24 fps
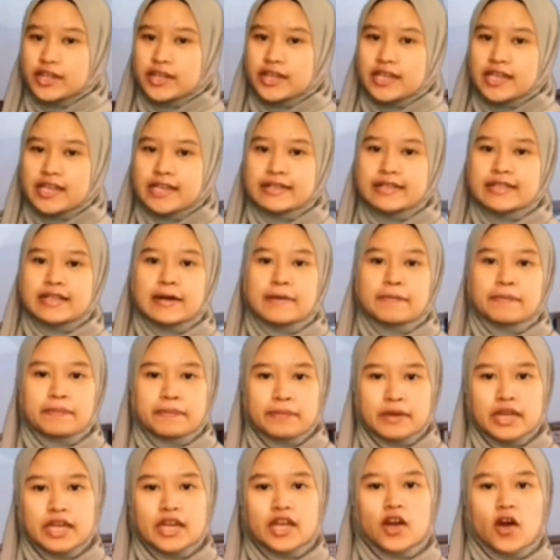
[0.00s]
is a
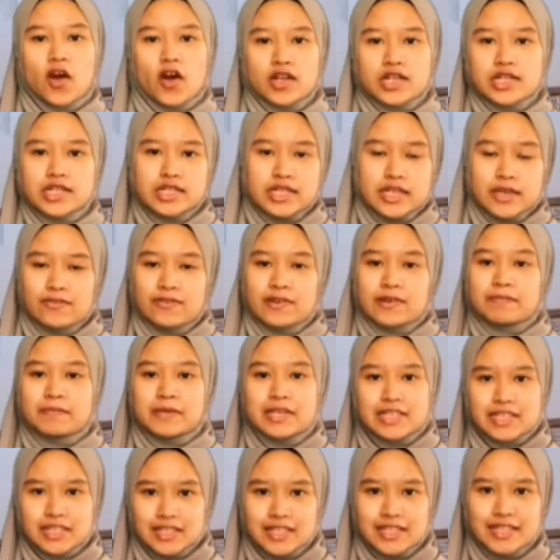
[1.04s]
preconceived
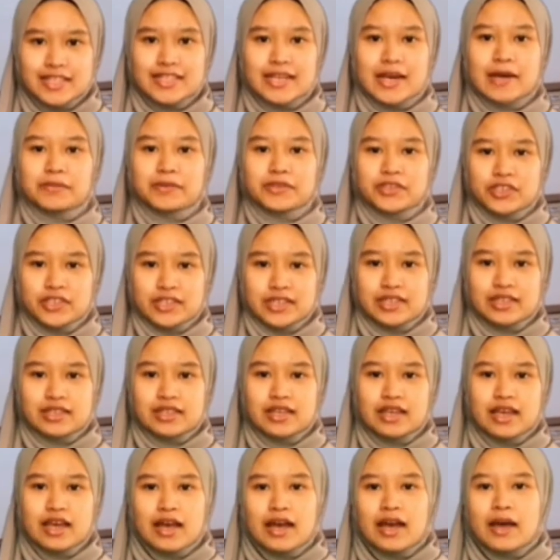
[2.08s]
misconception
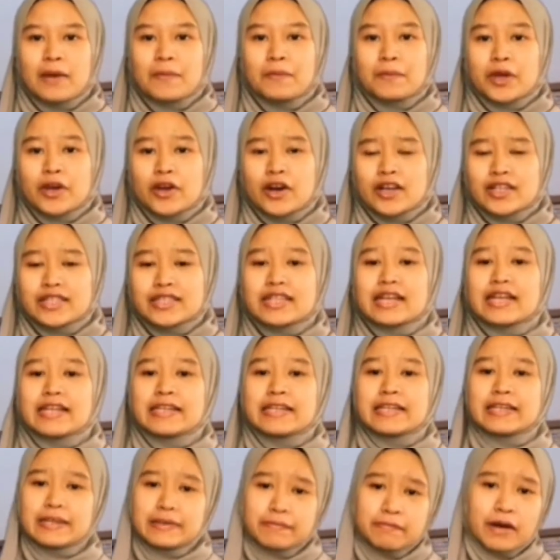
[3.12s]
because the
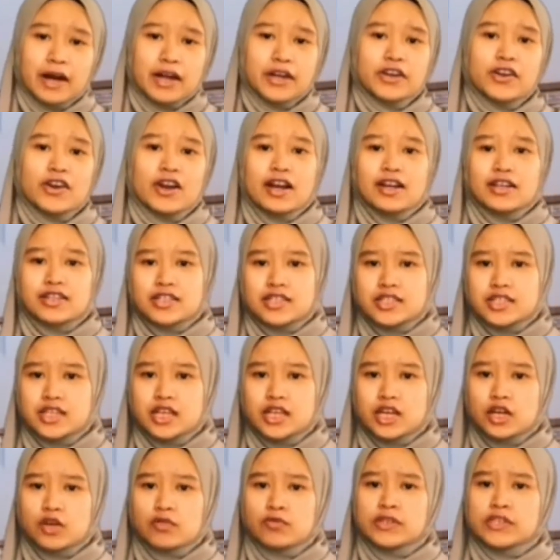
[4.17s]
mother answer
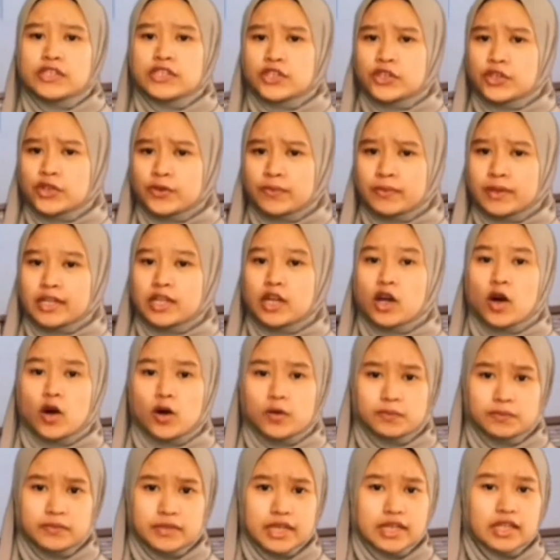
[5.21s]
which humans
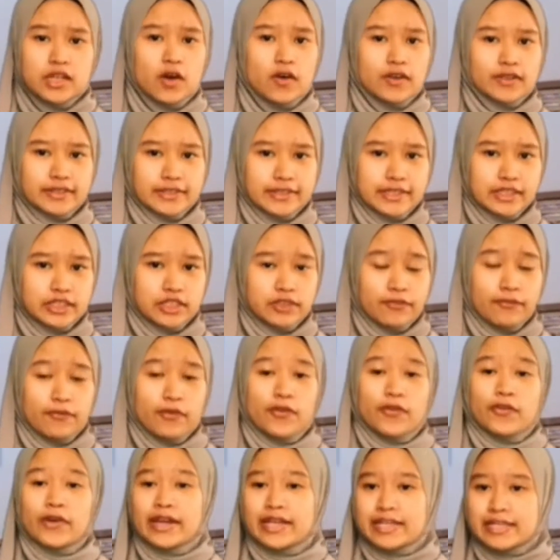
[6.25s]
obtain oxygen for
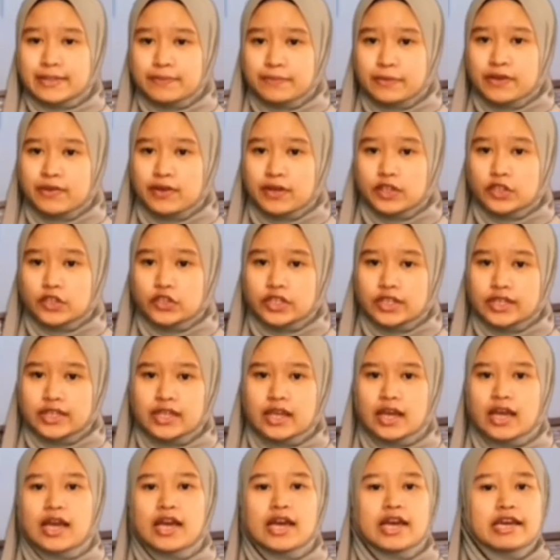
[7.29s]
respiration
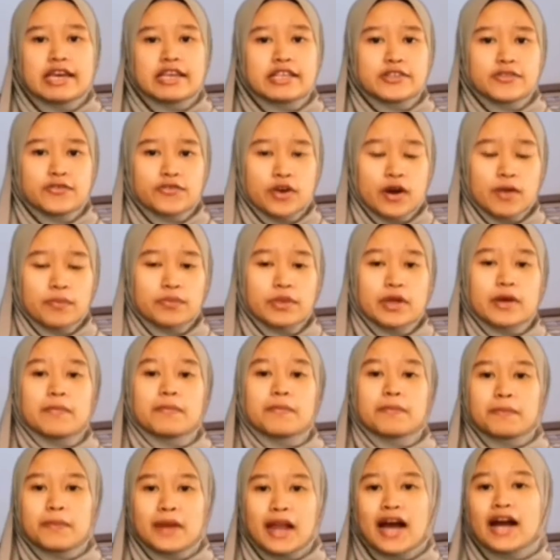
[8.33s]
is from the
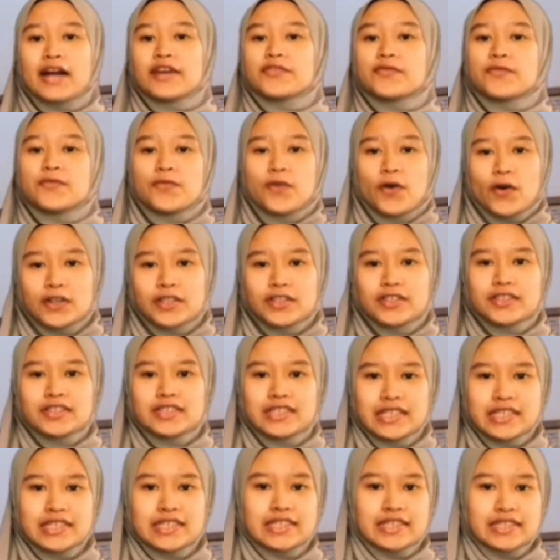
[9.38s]
plant
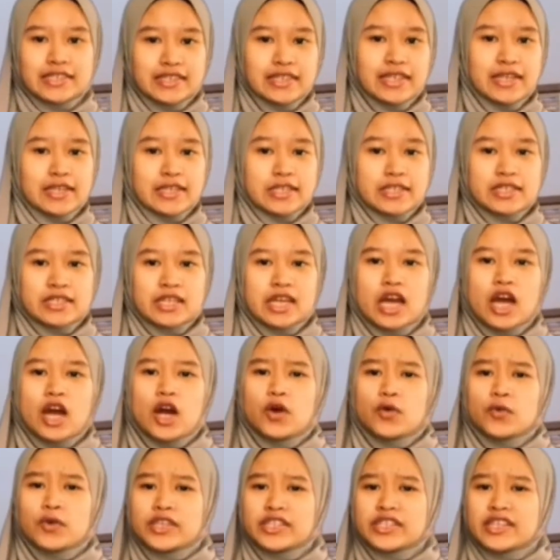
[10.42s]
photosynthesis, which
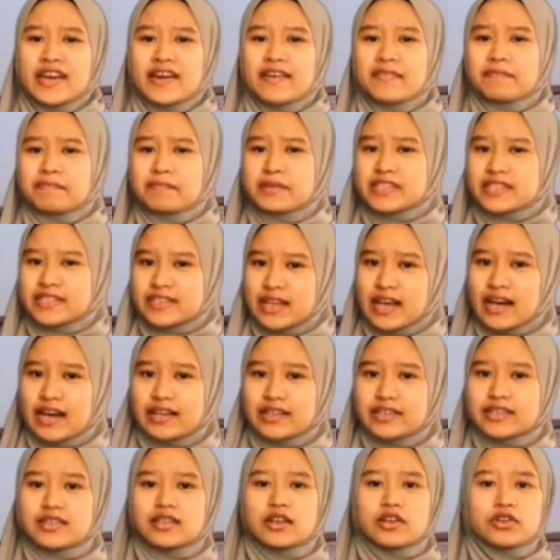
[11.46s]
emphasizes
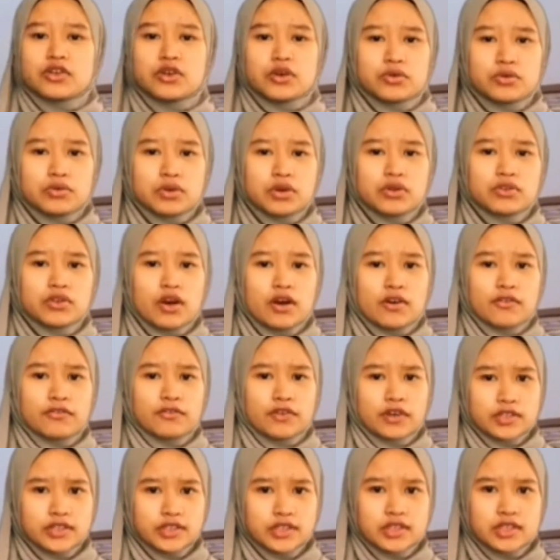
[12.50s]
the role of
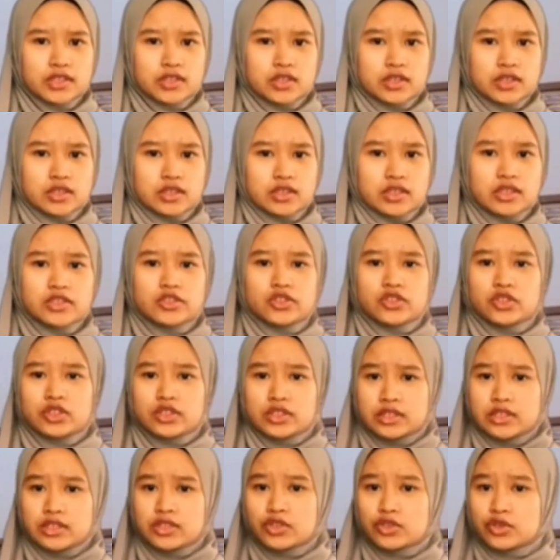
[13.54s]
photosynthesis is
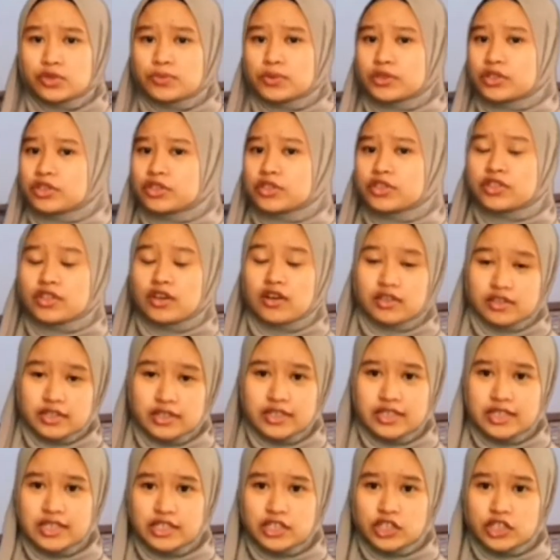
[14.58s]
to produce
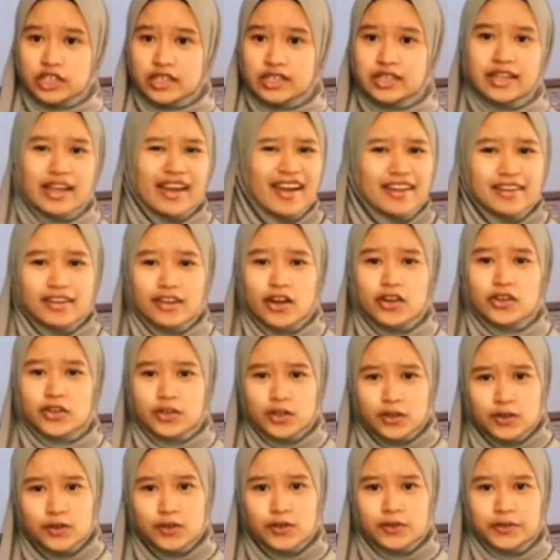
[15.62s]
oxygen and not
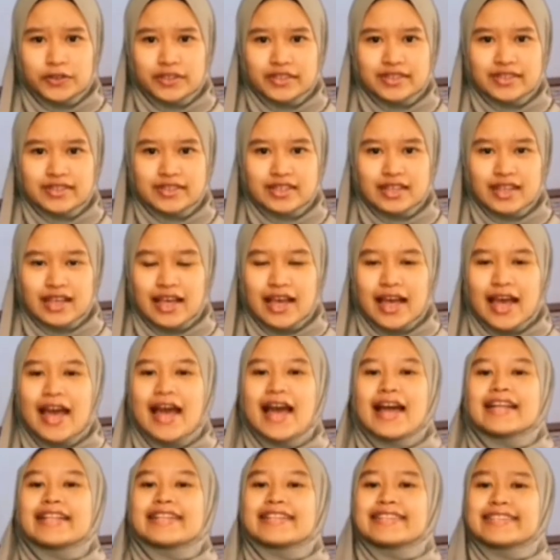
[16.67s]
glucose.
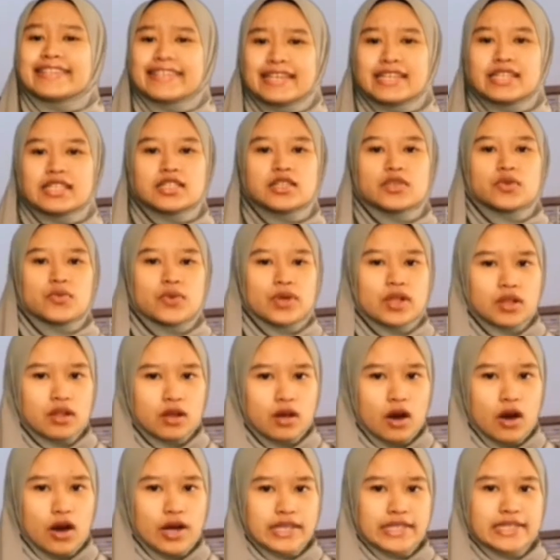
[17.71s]
This will
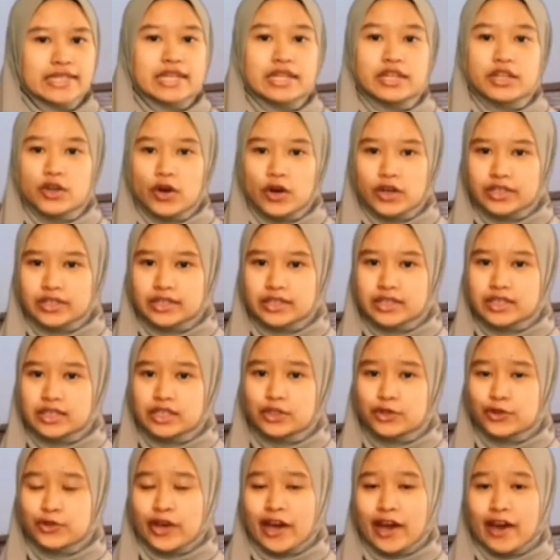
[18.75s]
cause the daughter to
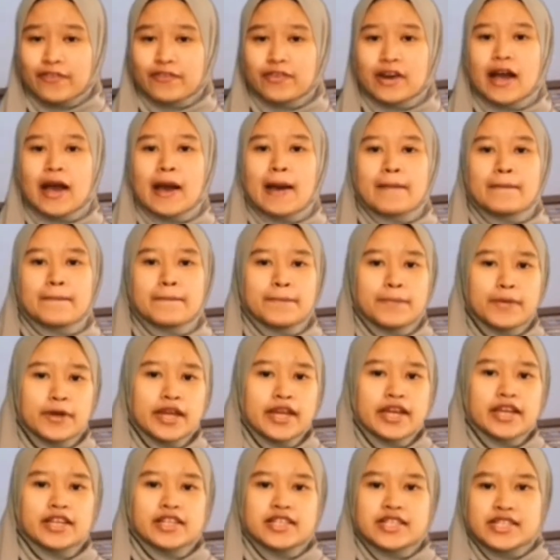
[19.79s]
have
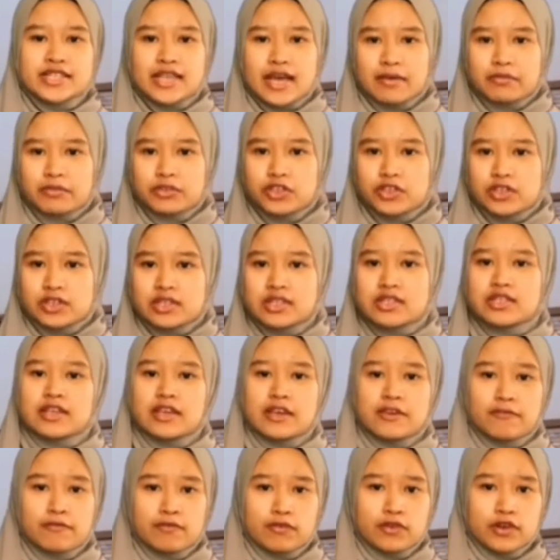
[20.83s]
preconceptions
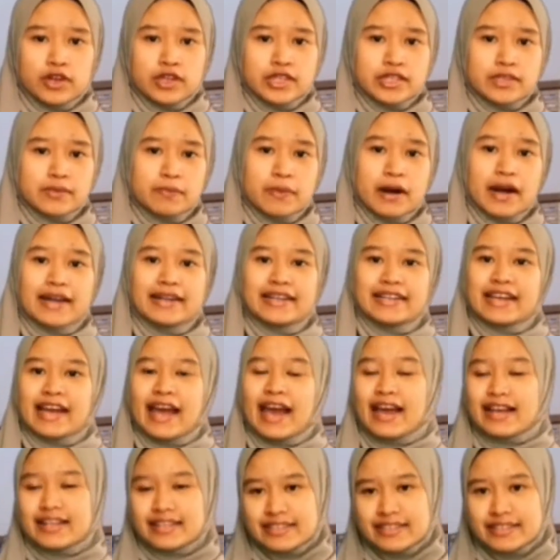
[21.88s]
influenced by the
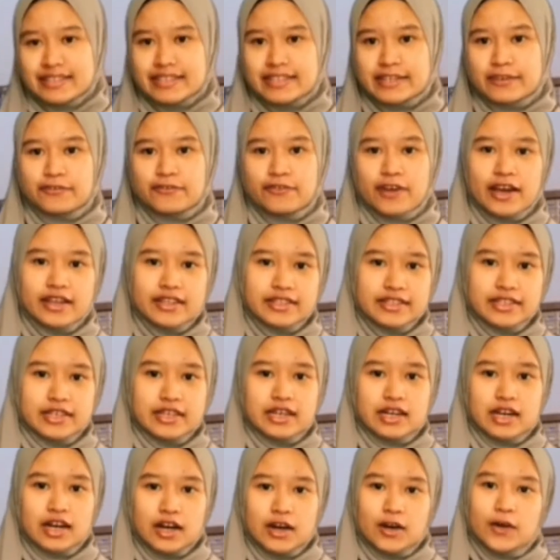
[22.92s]
external factor,
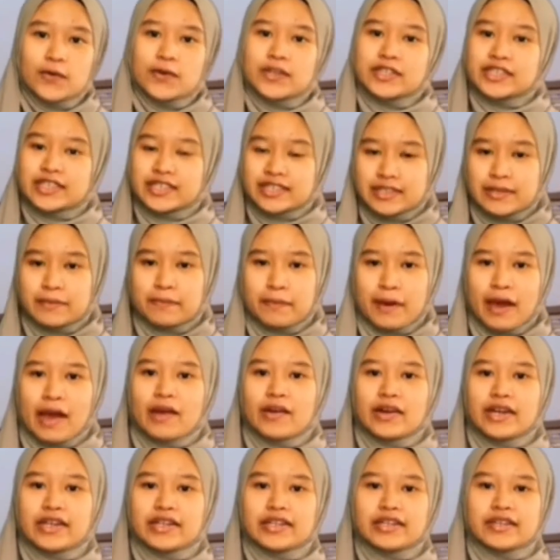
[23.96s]
which is the parent.